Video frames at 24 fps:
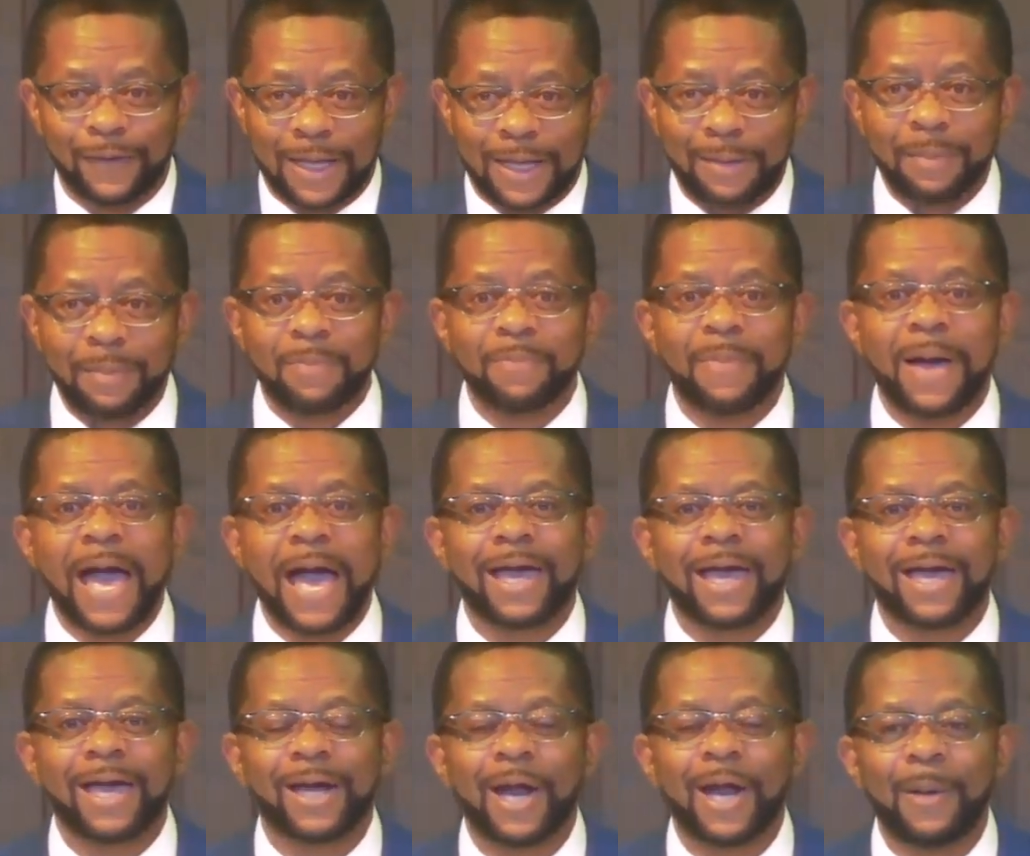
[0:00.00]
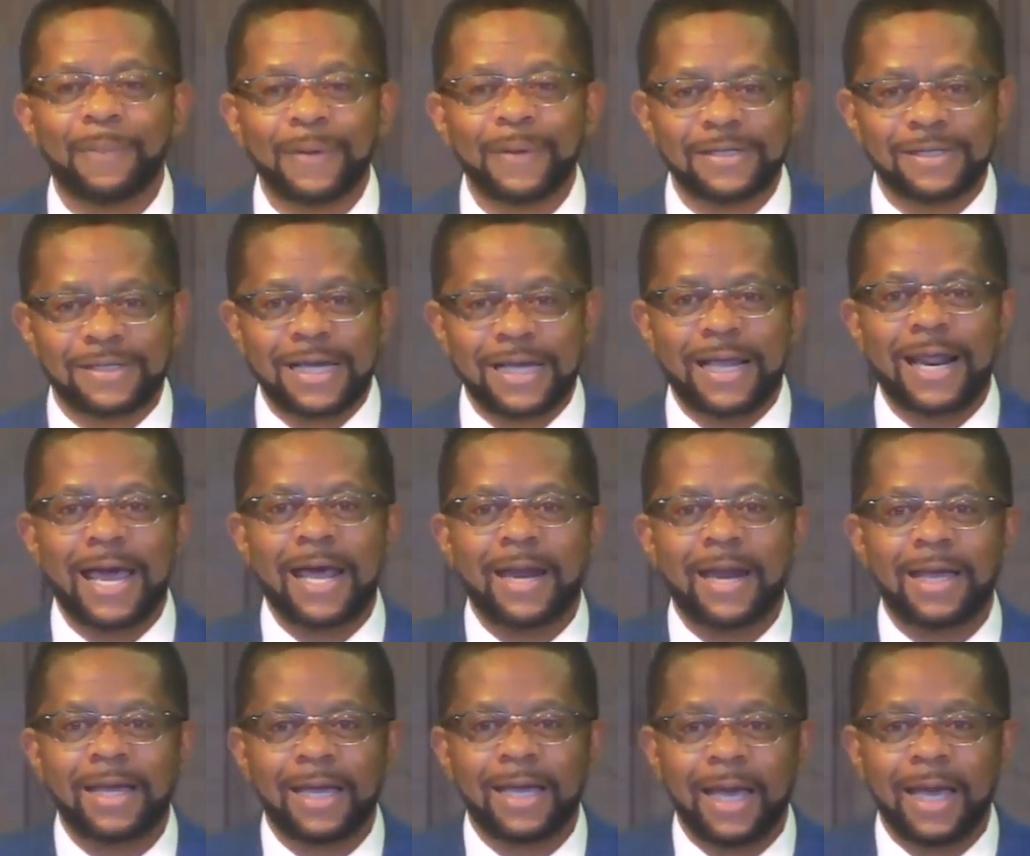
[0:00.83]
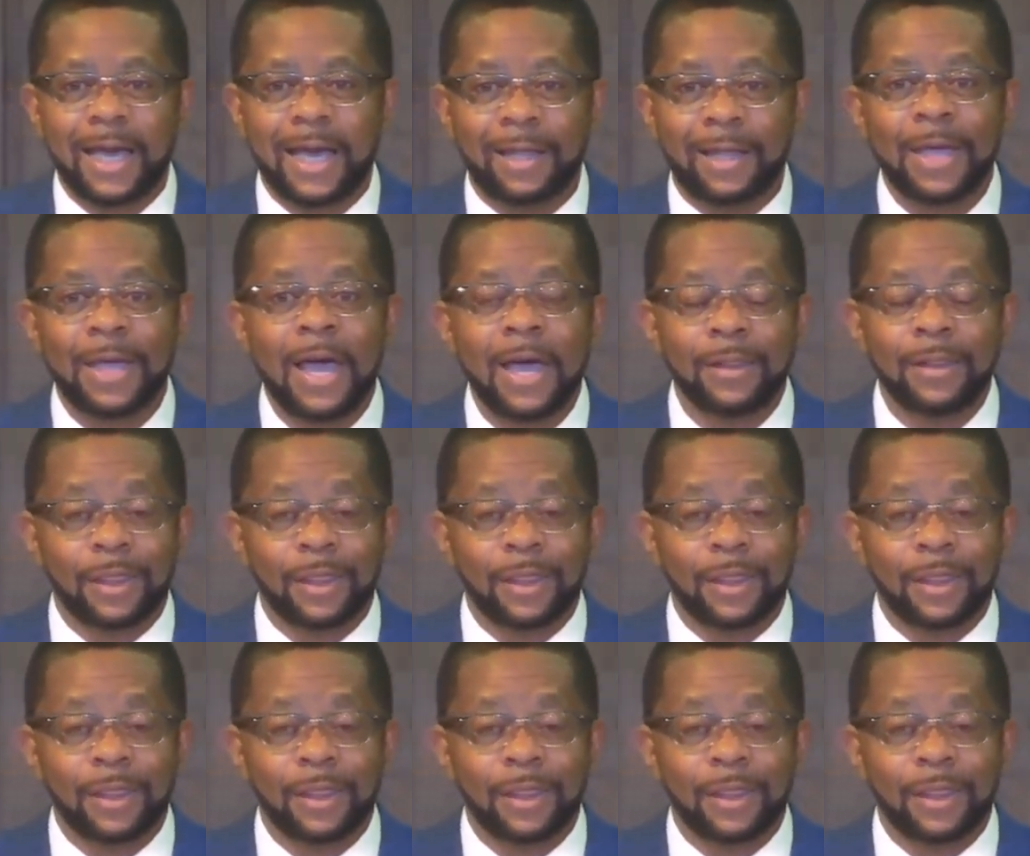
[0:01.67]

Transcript: Let me back it up and say that again.